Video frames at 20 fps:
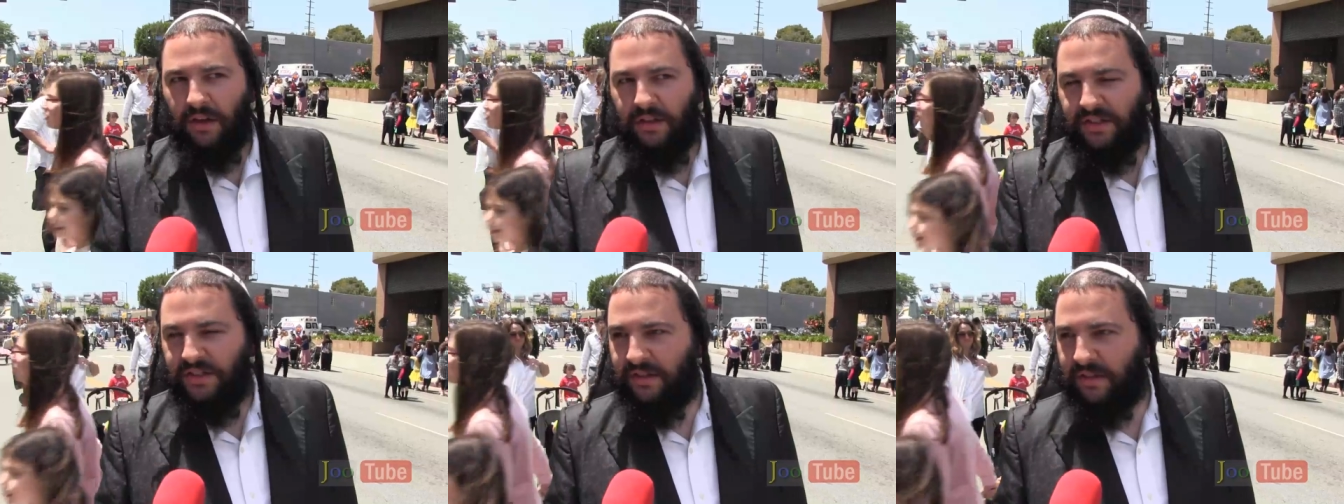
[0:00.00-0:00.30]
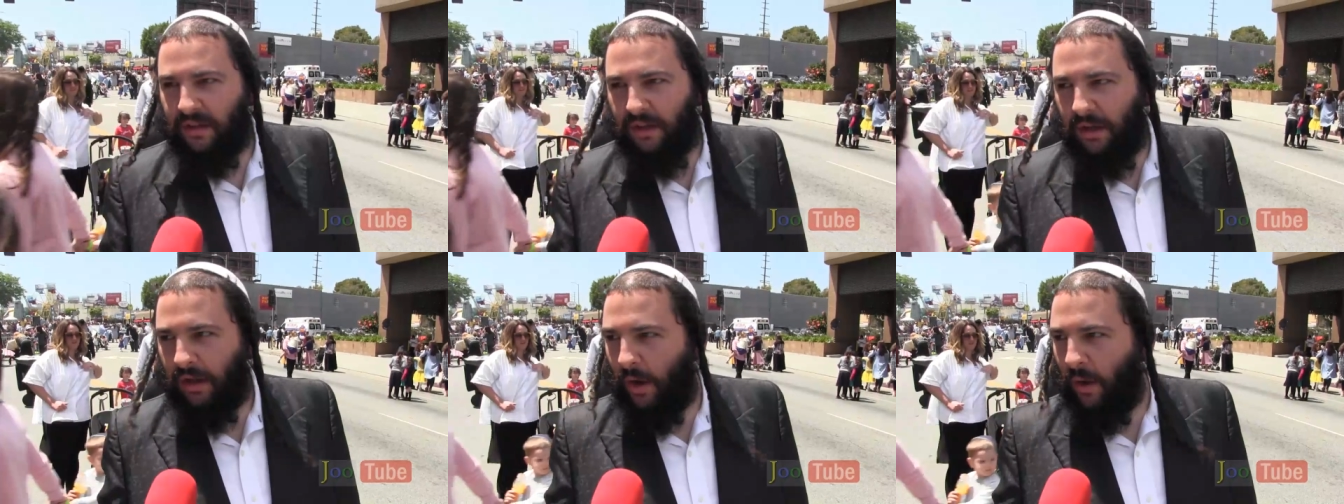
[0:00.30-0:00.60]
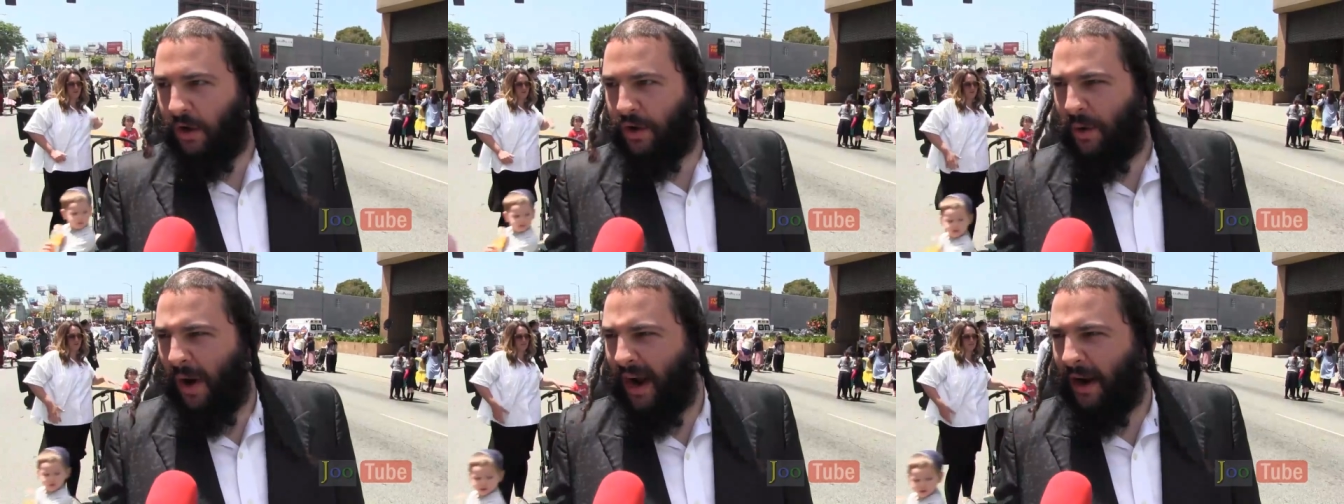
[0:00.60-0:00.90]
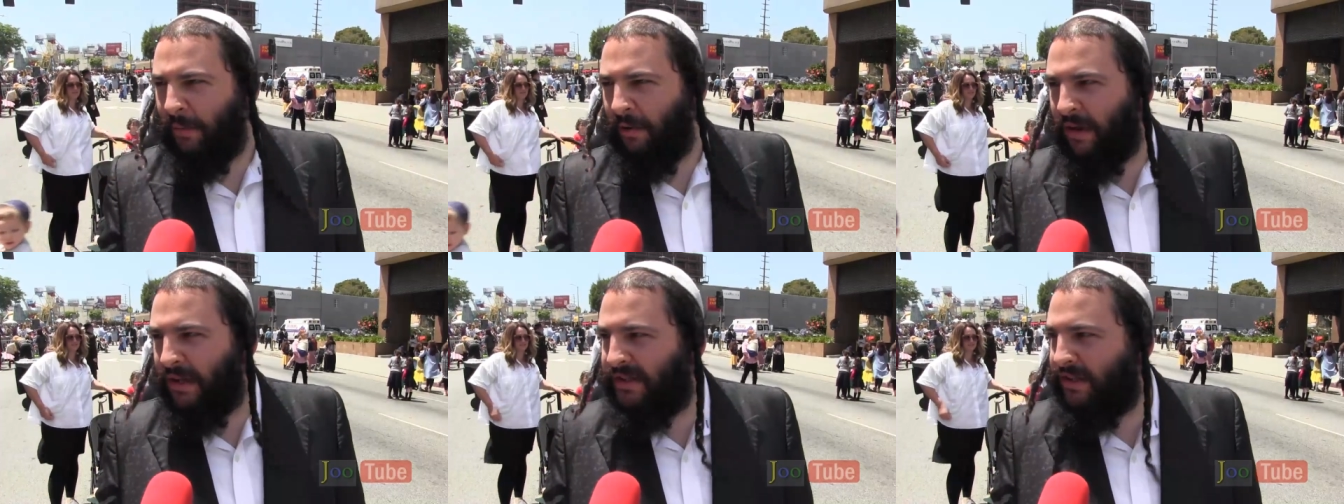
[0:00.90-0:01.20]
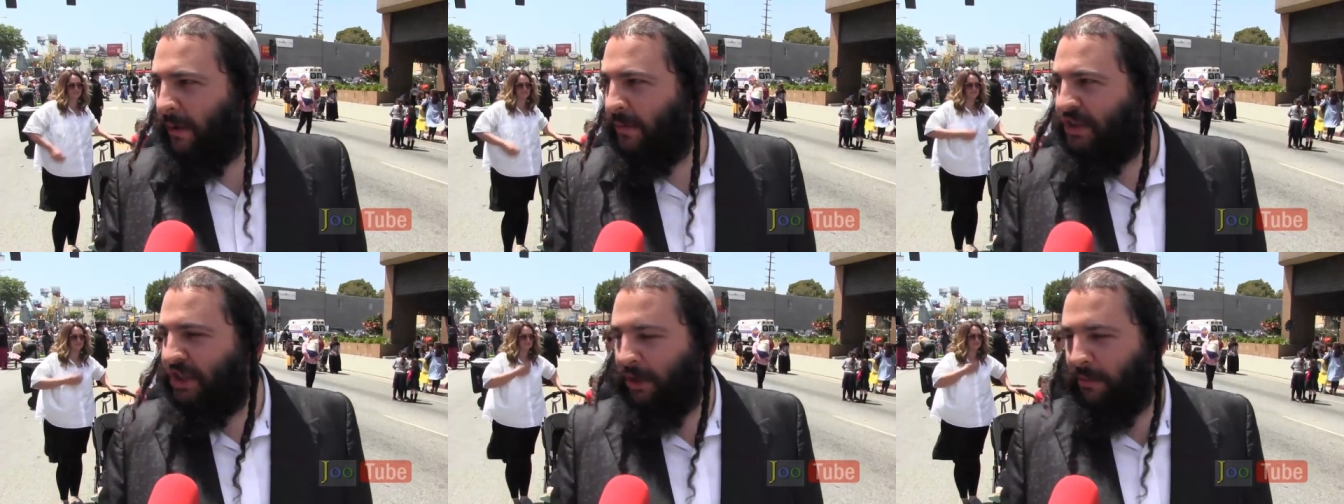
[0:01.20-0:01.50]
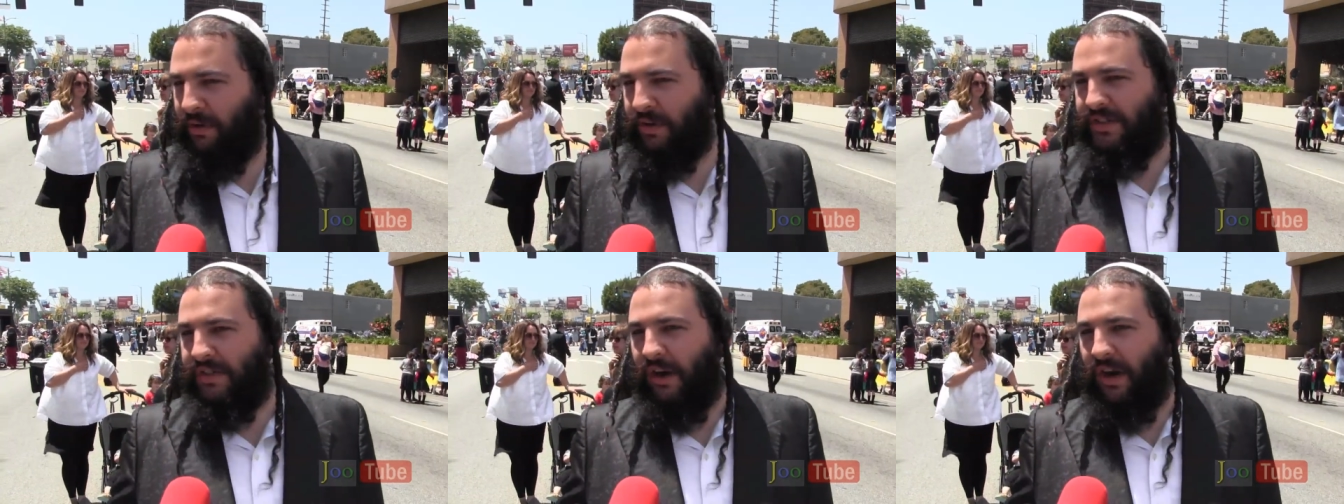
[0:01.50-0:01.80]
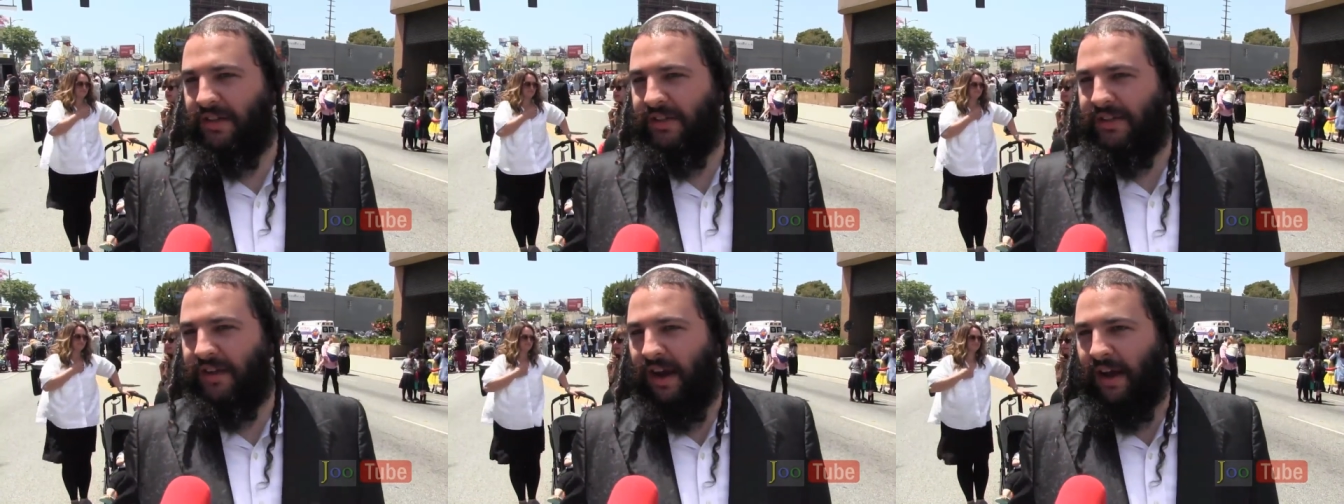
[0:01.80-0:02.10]
Just, you know, incredible. It's Rabbi Shimon's
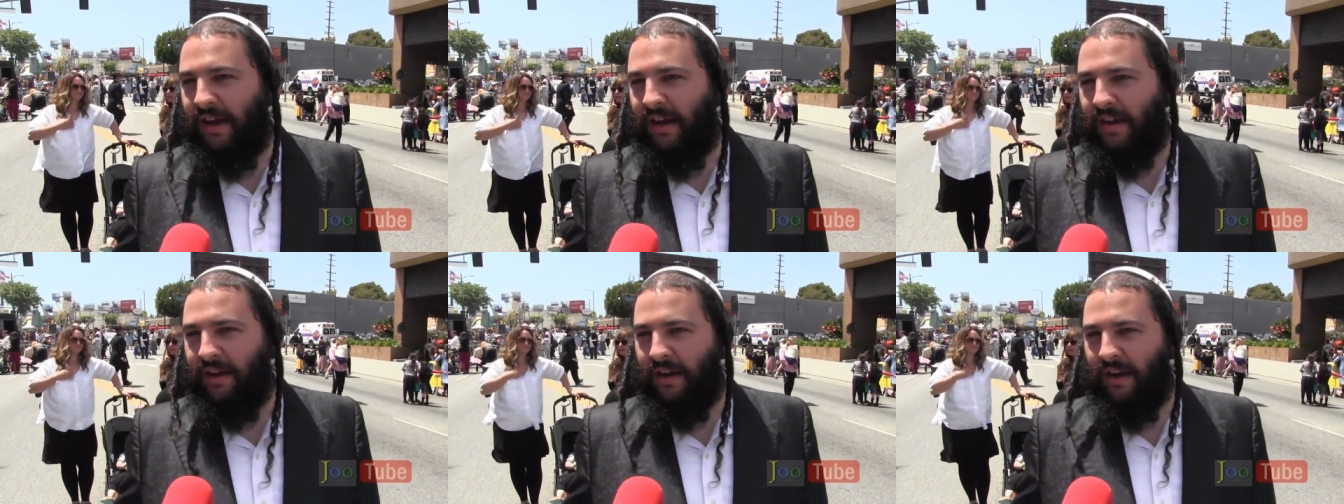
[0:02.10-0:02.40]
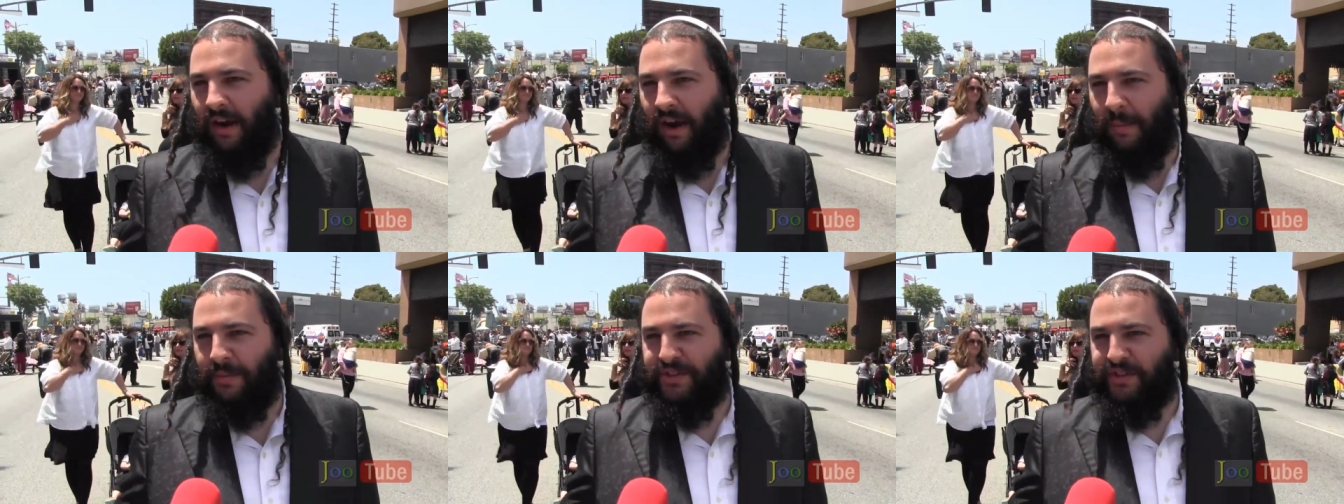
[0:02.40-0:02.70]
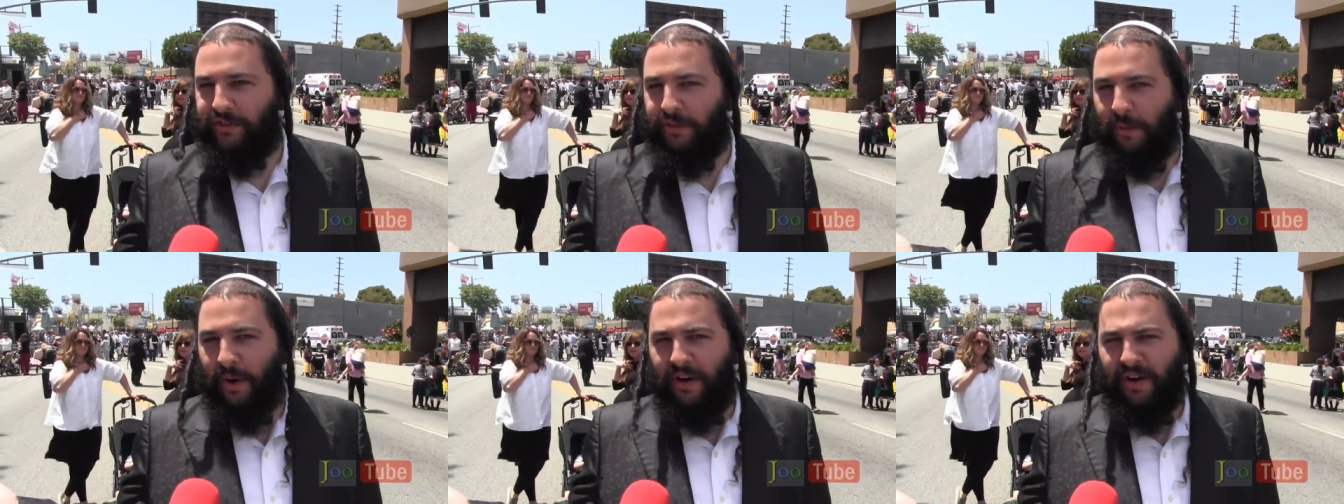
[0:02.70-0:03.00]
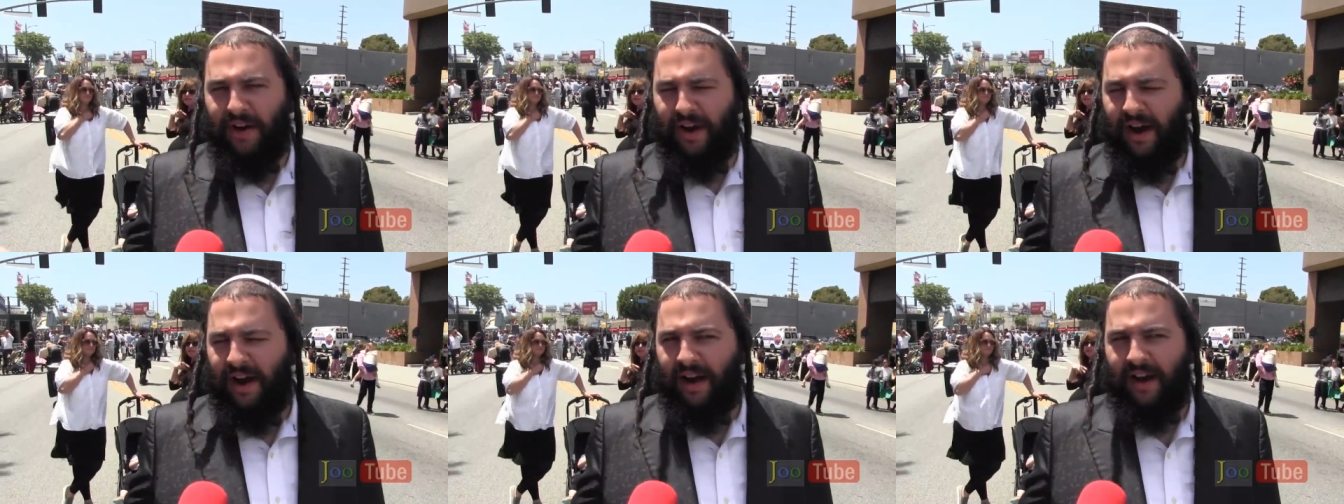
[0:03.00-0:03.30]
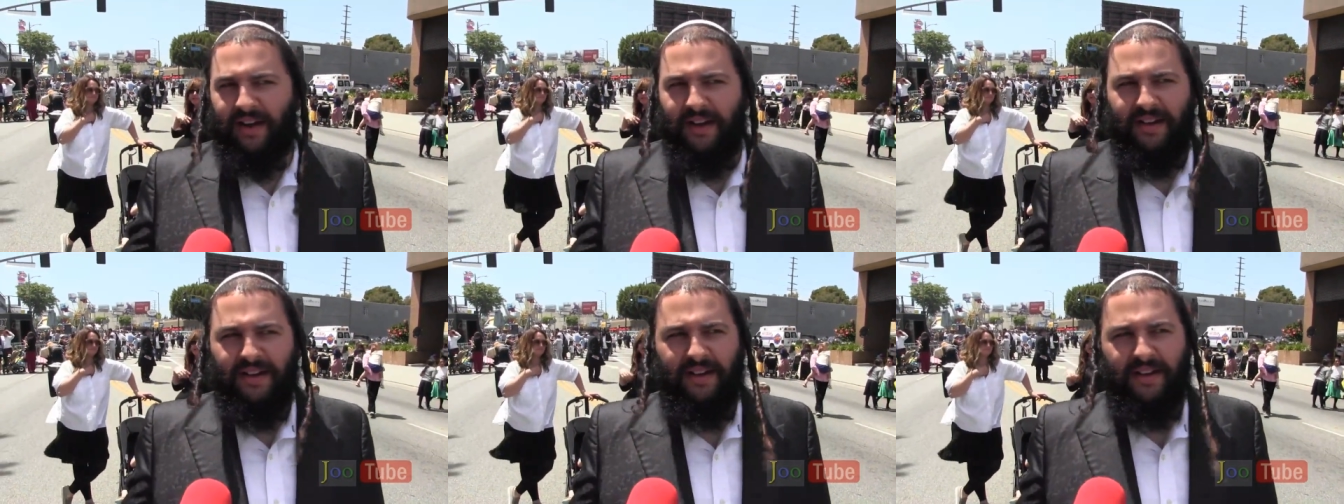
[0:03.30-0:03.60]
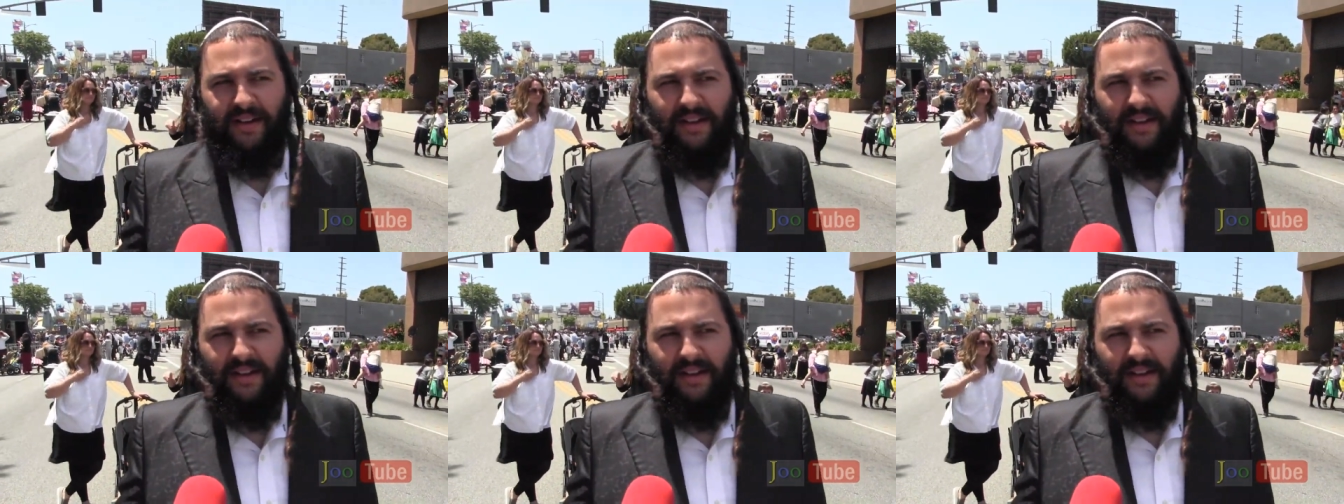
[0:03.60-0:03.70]
Yahrzeit, you know, Rabbi Shimon Bar Yochai.